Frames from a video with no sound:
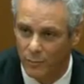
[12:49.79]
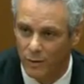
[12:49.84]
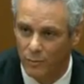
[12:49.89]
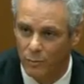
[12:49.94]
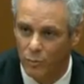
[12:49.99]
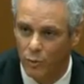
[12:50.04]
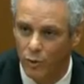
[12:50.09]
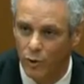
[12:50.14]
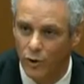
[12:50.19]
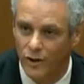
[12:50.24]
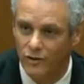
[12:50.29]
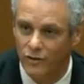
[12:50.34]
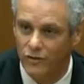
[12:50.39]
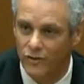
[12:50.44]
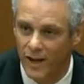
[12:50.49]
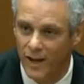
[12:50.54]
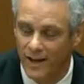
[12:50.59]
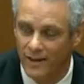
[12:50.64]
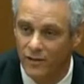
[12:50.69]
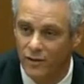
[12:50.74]
my report is
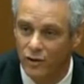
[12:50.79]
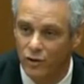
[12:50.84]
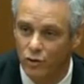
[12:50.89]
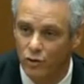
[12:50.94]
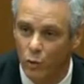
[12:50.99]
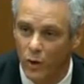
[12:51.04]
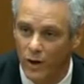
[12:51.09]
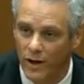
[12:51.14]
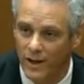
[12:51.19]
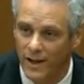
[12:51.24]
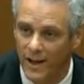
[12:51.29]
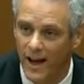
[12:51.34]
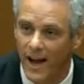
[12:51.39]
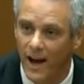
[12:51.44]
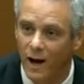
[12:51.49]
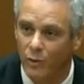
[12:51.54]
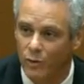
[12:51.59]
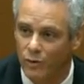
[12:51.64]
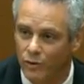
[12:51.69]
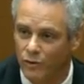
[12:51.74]
10 to 20
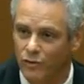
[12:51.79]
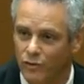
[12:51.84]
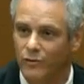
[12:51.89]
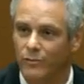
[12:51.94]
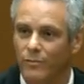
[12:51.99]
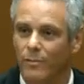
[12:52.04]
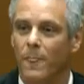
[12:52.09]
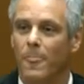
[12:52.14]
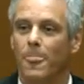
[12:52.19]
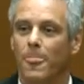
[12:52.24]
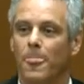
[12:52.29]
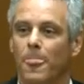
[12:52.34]
hours.